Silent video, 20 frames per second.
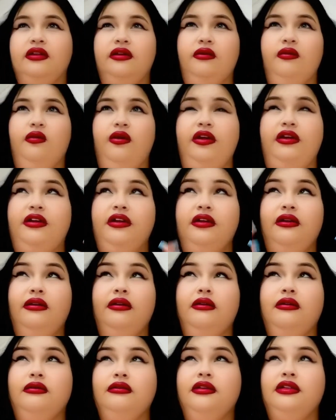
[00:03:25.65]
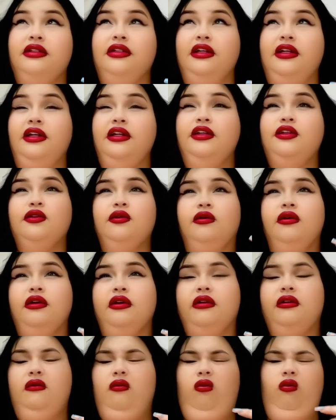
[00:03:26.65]
we did a little city
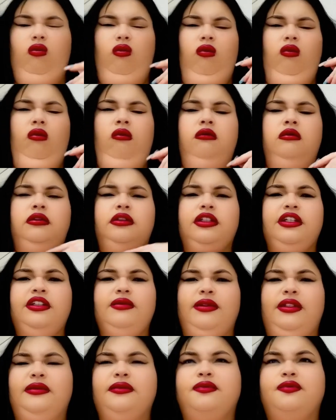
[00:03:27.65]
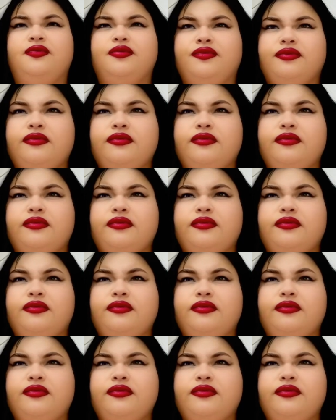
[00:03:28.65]
tour, excuse me.